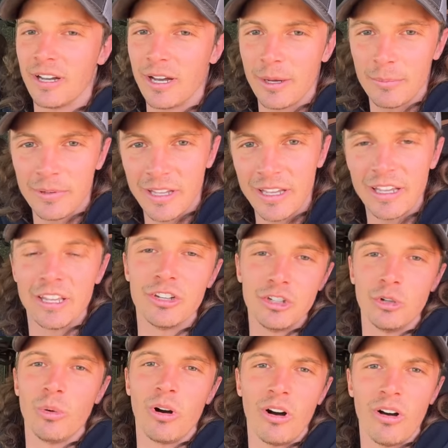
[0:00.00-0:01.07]
update and
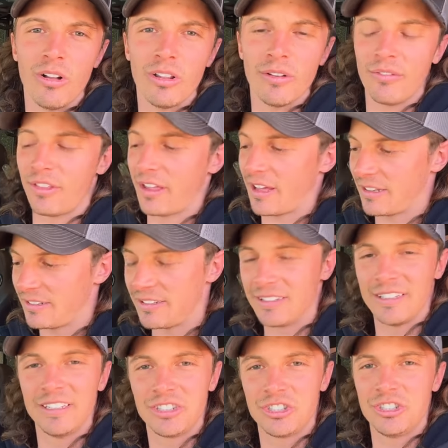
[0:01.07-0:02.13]
do all of that to
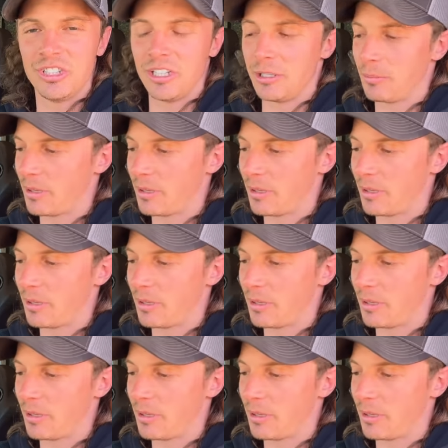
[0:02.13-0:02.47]
this Jeep.